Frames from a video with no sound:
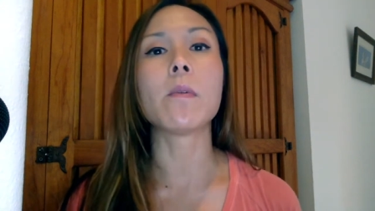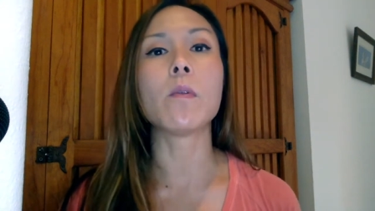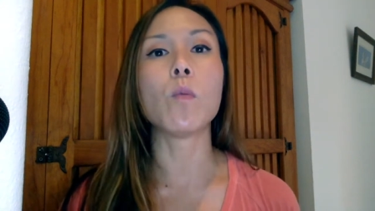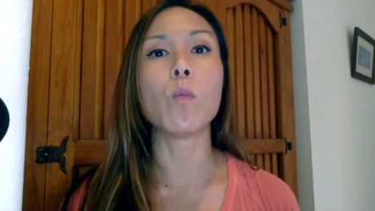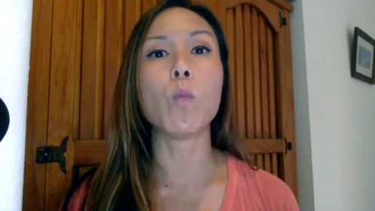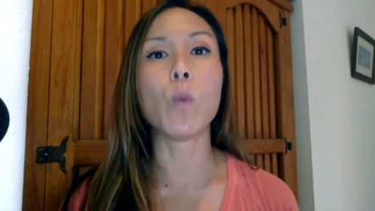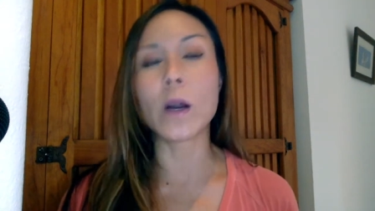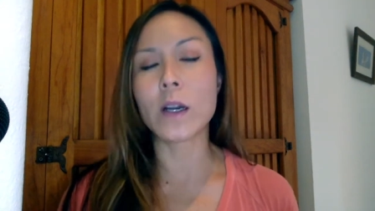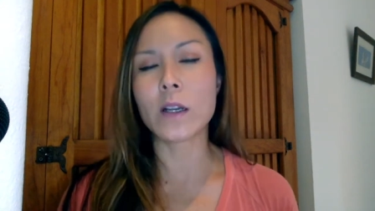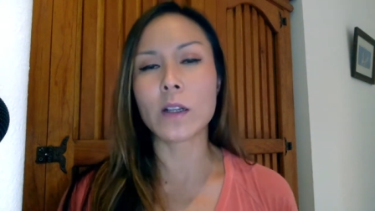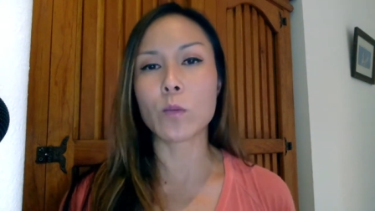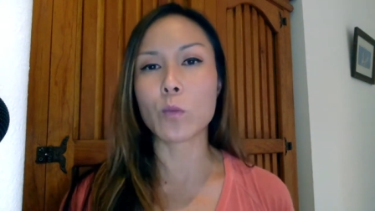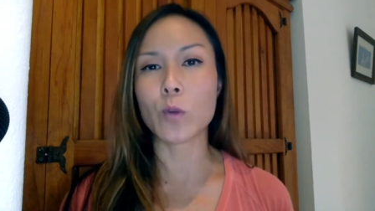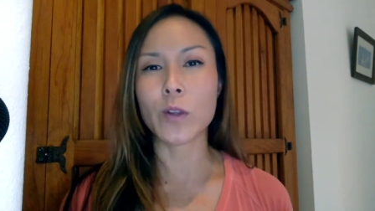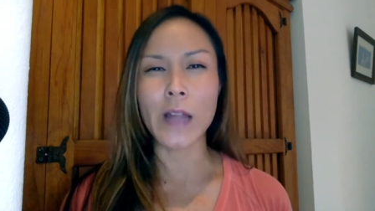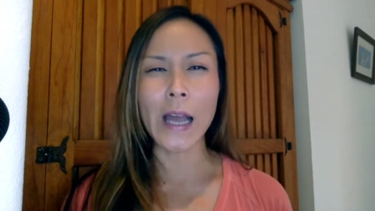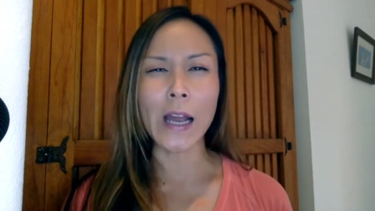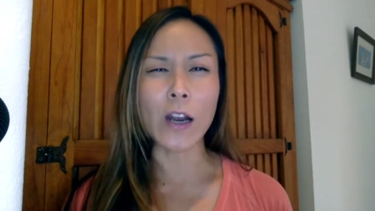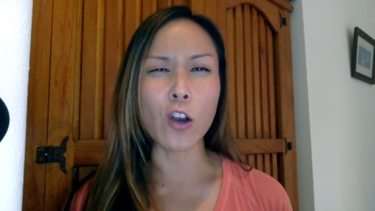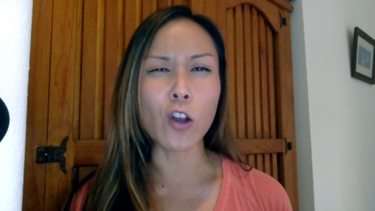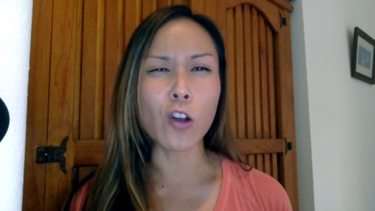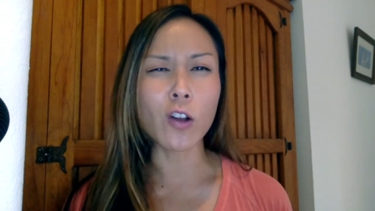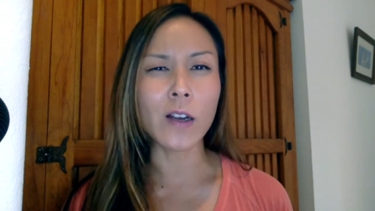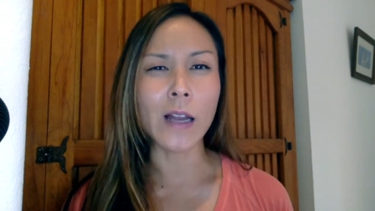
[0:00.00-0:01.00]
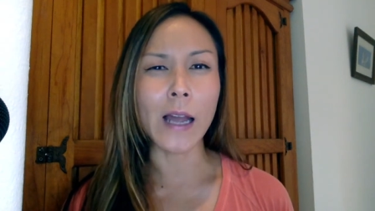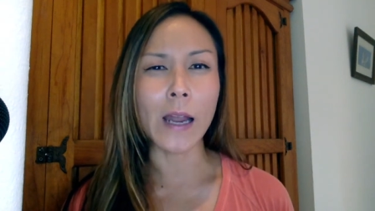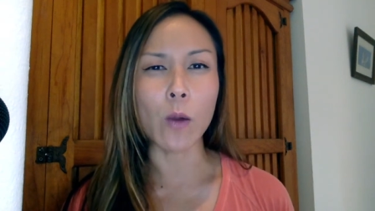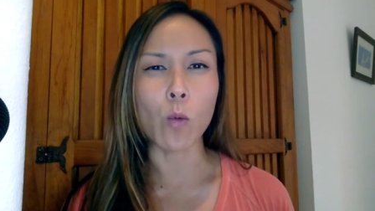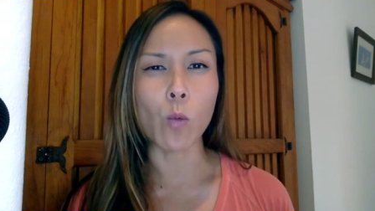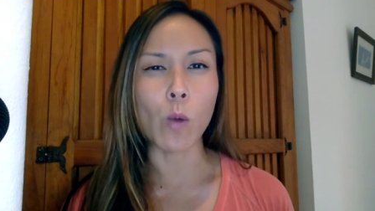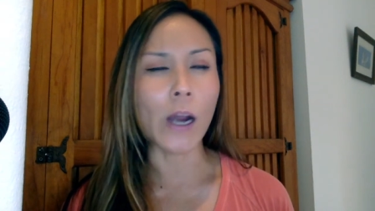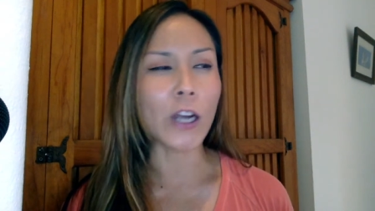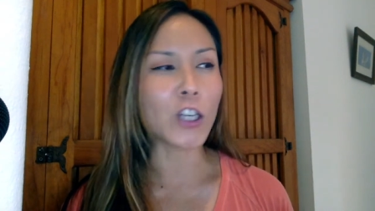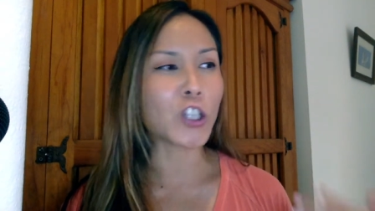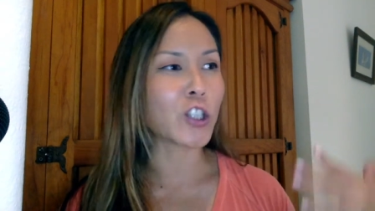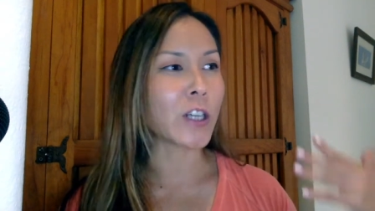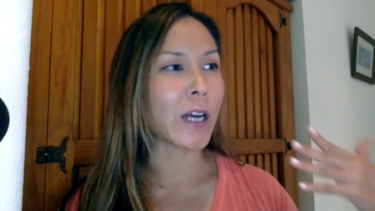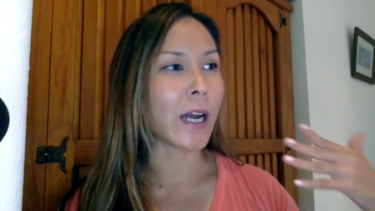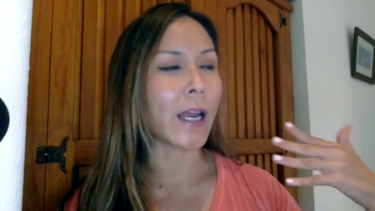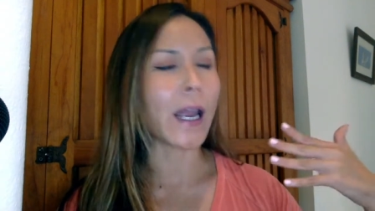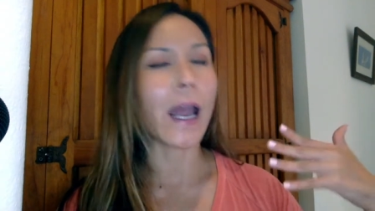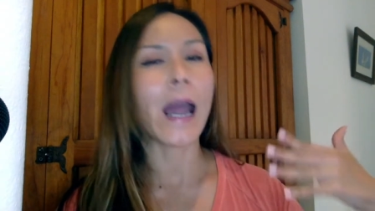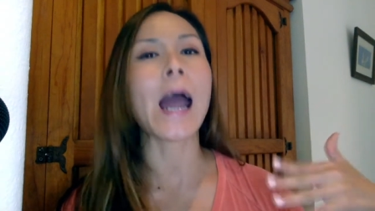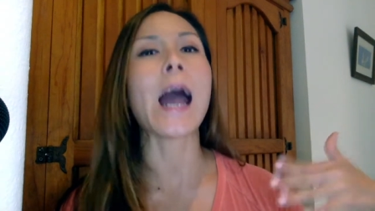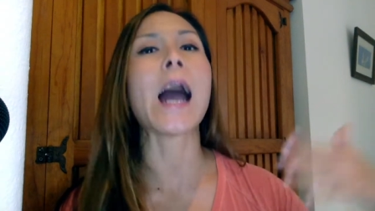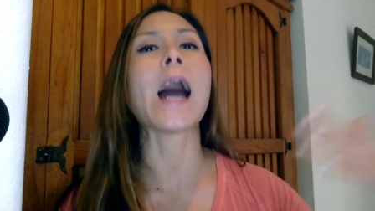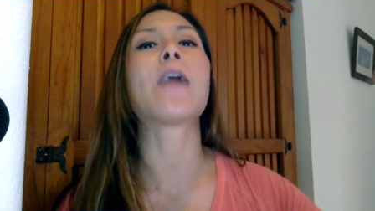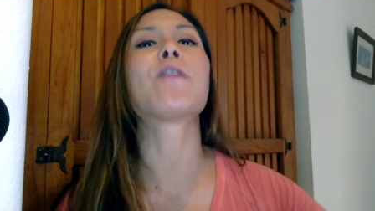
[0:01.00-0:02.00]
What would that look like? Why should I
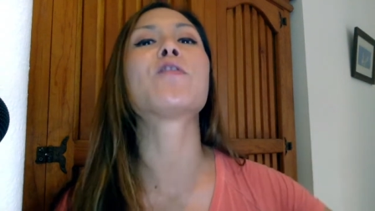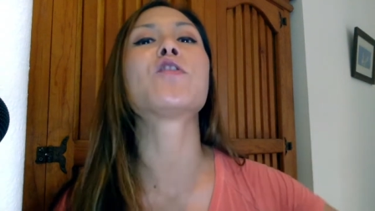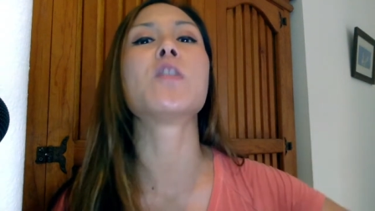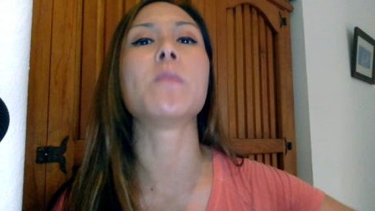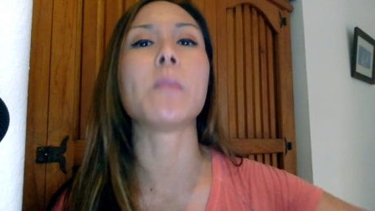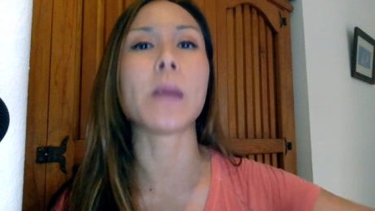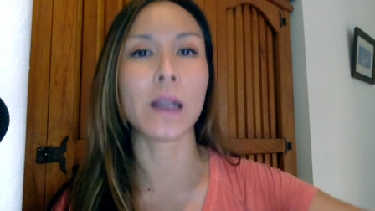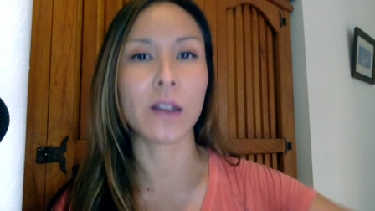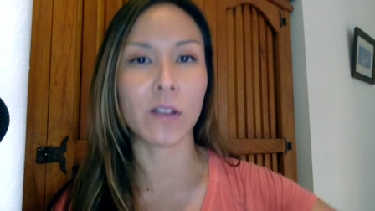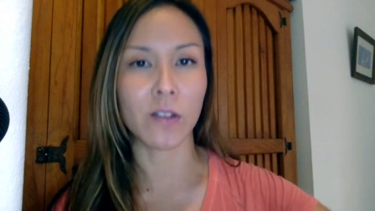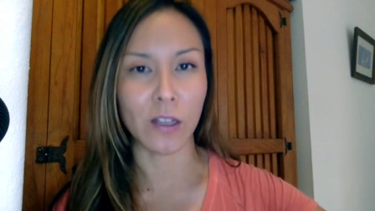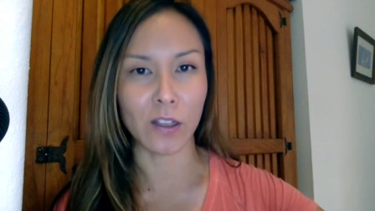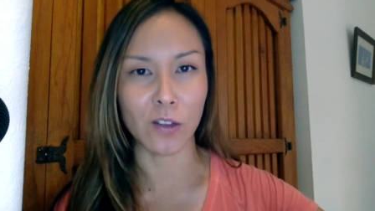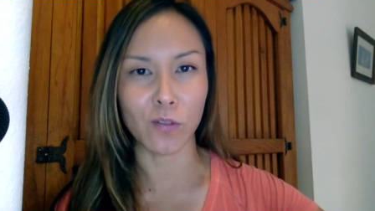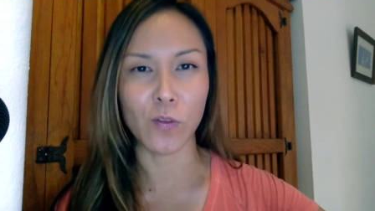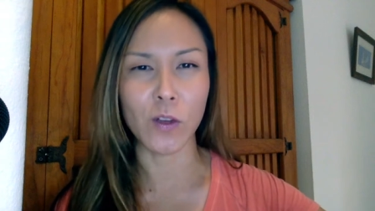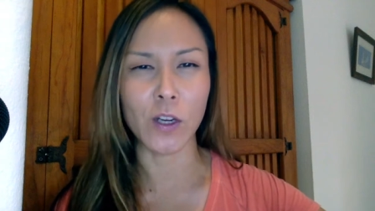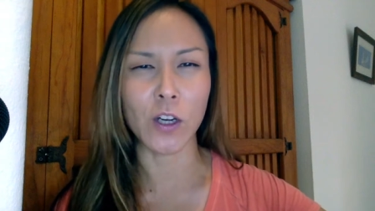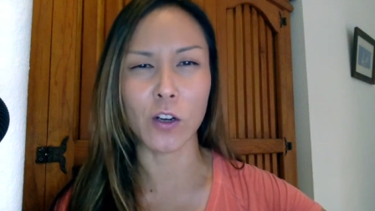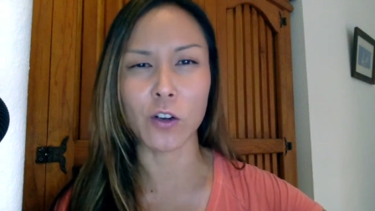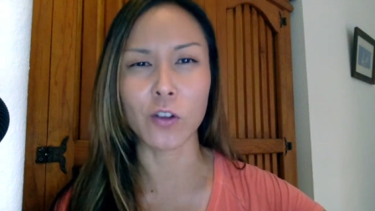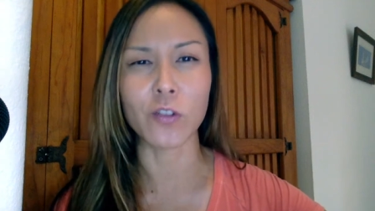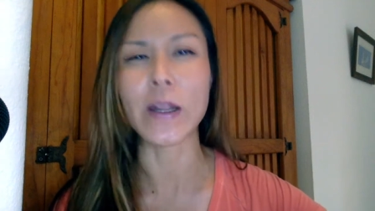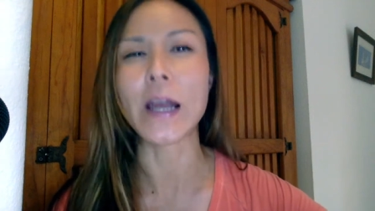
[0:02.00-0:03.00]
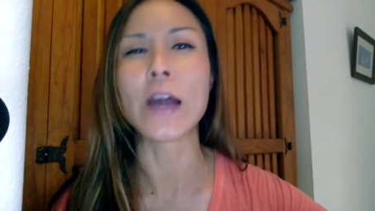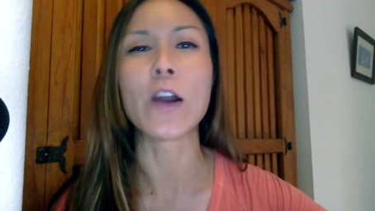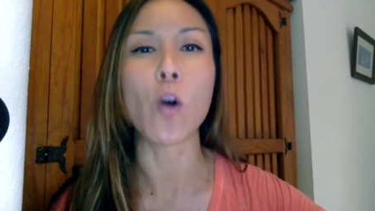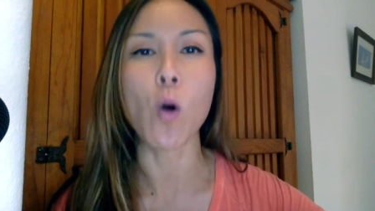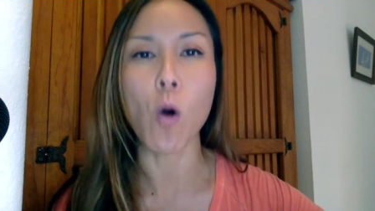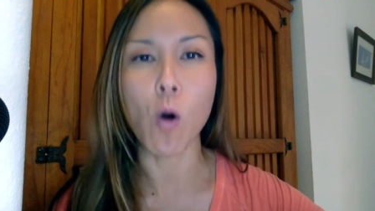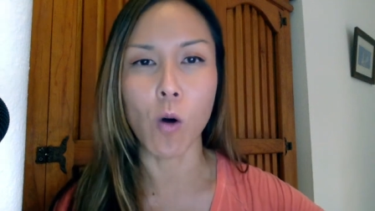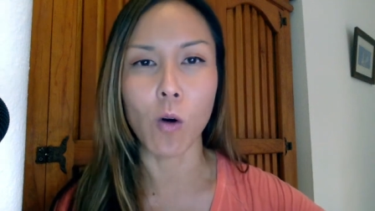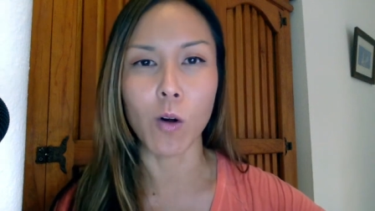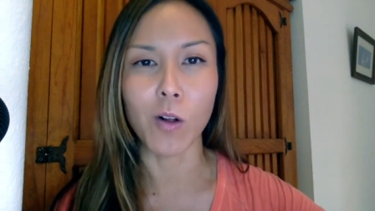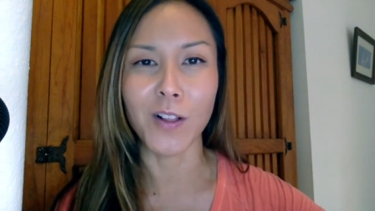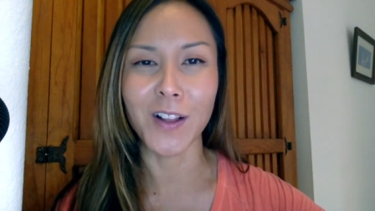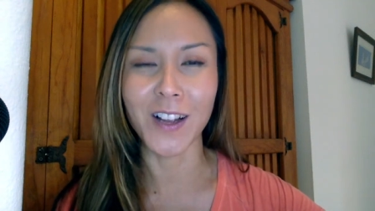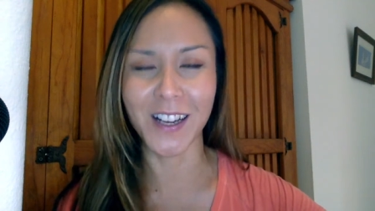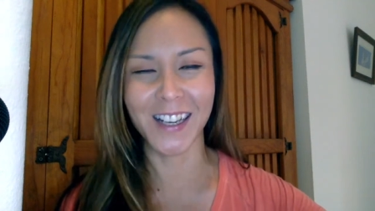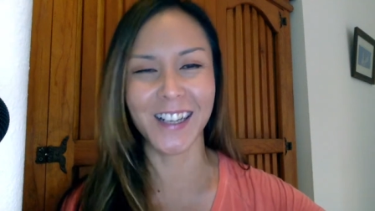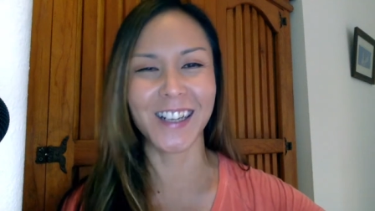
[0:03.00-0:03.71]
have to make 6 figures at all?